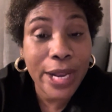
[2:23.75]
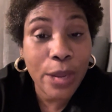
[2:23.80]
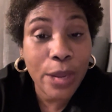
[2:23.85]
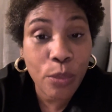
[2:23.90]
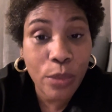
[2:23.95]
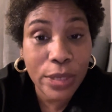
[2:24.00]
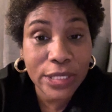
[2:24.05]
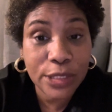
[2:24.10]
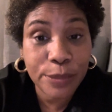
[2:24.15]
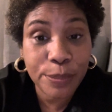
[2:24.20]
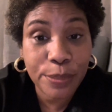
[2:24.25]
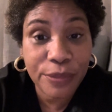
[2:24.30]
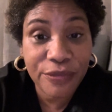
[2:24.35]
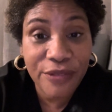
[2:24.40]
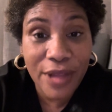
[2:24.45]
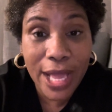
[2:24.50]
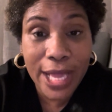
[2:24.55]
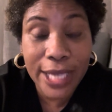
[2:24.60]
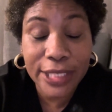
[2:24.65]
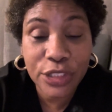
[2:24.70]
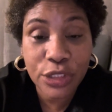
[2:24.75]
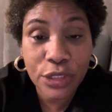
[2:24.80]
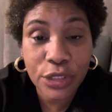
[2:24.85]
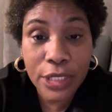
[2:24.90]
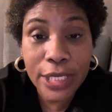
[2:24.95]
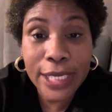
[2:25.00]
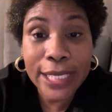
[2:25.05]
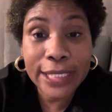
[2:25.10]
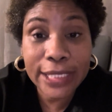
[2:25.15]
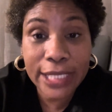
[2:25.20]
want to provide
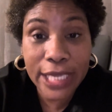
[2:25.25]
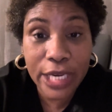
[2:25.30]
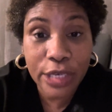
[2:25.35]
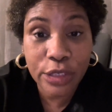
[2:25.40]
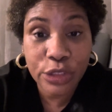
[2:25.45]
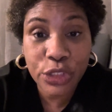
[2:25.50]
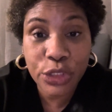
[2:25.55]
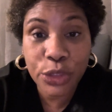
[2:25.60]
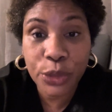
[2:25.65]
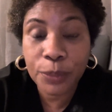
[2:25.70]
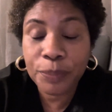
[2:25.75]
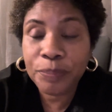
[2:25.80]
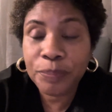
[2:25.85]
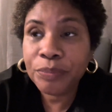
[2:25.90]
care to.